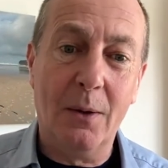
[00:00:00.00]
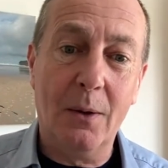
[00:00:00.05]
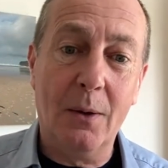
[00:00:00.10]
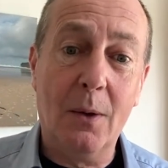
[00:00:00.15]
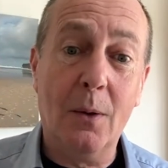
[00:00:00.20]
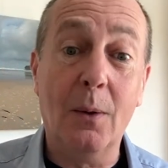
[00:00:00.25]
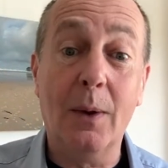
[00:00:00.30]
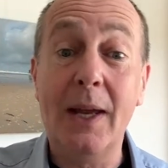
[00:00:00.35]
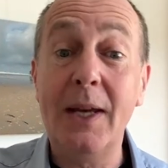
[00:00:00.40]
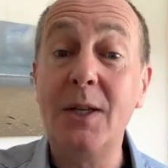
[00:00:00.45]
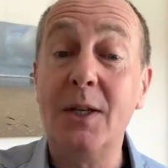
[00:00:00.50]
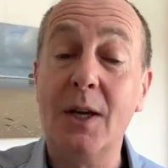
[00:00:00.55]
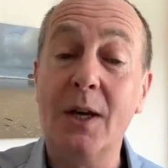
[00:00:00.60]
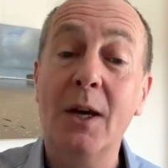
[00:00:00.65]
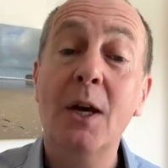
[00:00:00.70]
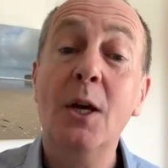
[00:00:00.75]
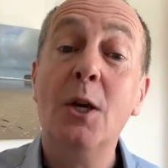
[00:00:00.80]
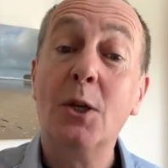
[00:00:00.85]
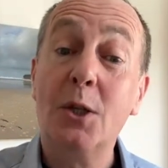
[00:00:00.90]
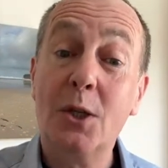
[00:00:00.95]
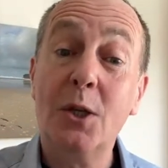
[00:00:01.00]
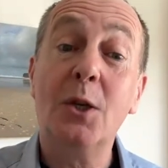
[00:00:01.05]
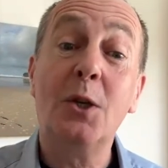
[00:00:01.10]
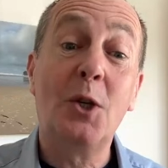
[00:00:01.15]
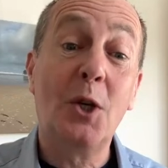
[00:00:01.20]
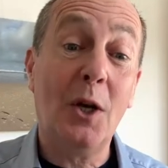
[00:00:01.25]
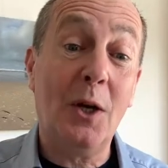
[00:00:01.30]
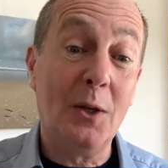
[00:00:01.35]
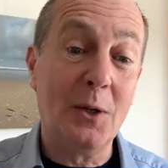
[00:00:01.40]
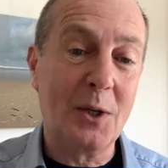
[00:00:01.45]
or later Sir
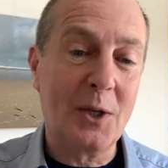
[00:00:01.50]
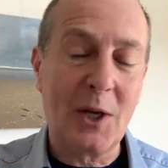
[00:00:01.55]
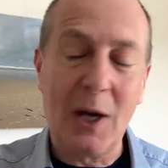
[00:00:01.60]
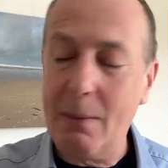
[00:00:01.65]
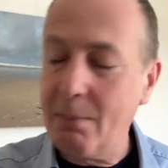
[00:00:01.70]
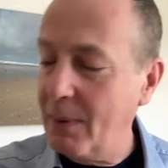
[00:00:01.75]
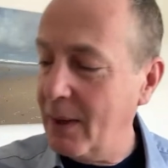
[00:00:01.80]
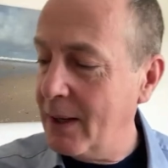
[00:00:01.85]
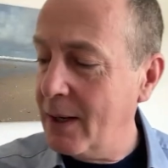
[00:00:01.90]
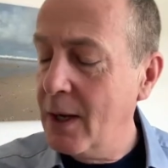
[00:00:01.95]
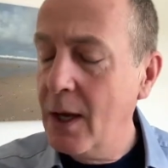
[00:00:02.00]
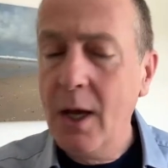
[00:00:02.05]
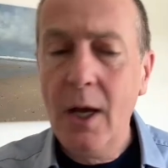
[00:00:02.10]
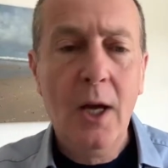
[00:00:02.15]
Charles Chaplin.